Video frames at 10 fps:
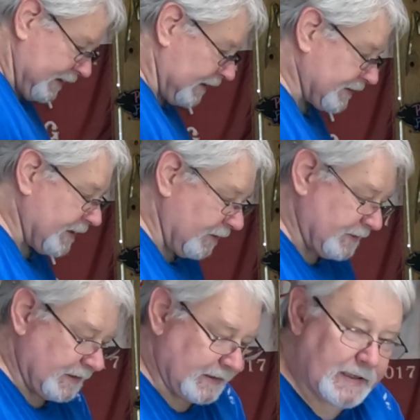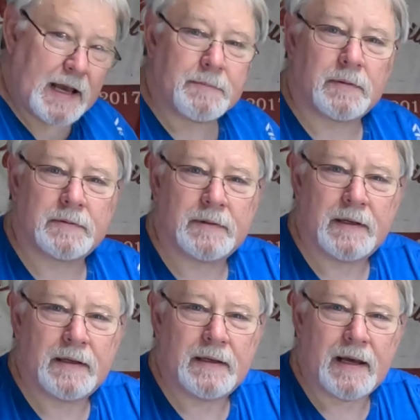let's go to the table
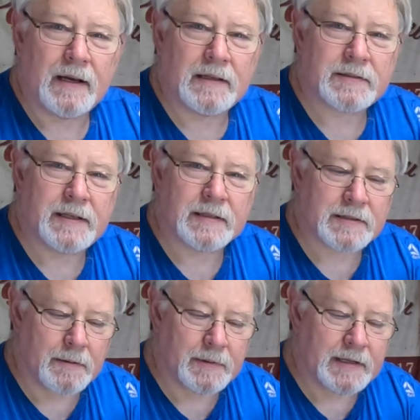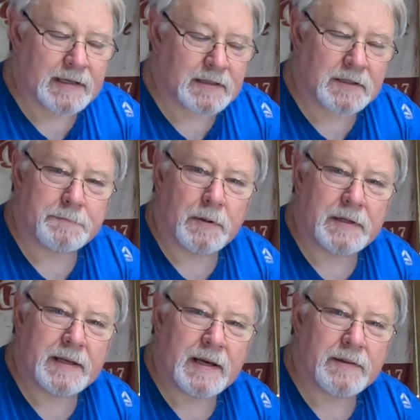and let's get some of this. Let's put
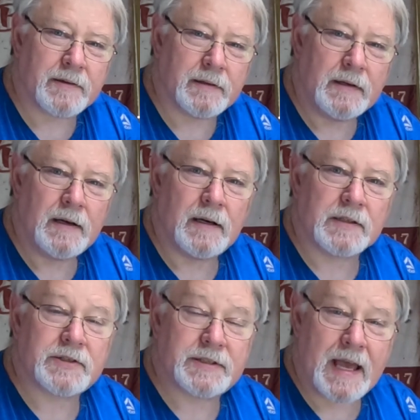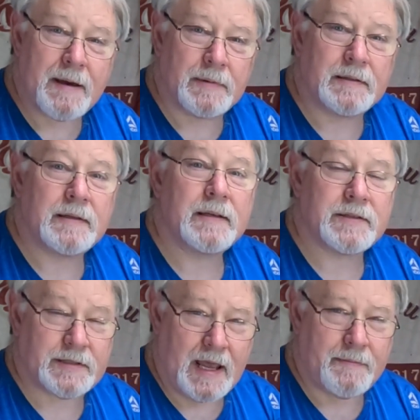together a salmon
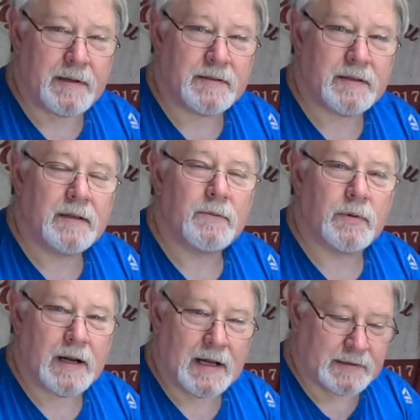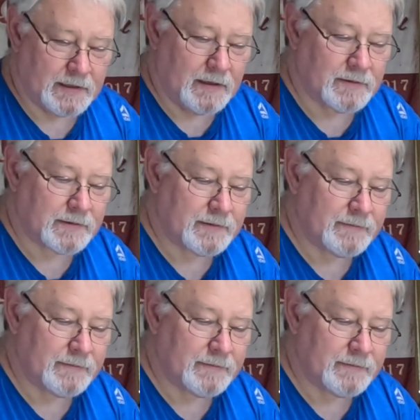sandwich with hot sauce.